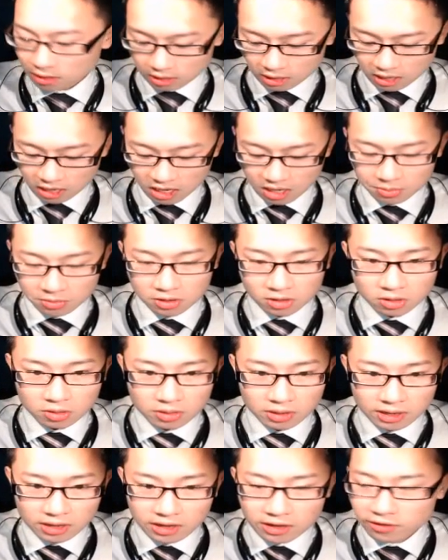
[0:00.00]
I'm gonna go
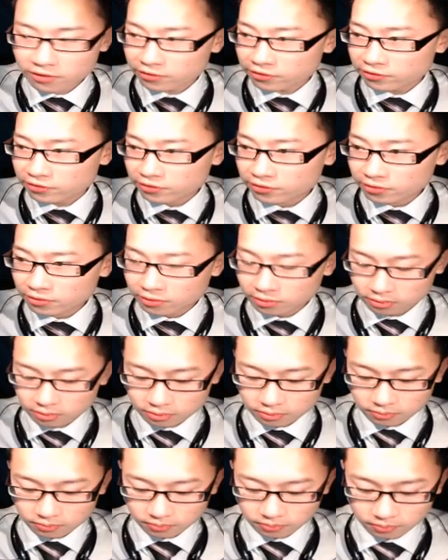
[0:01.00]
if
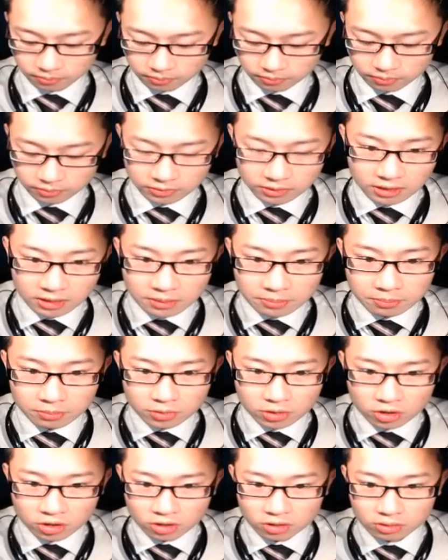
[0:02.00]

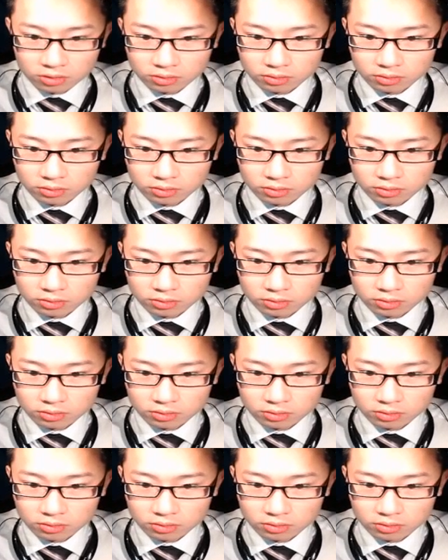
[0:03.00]
number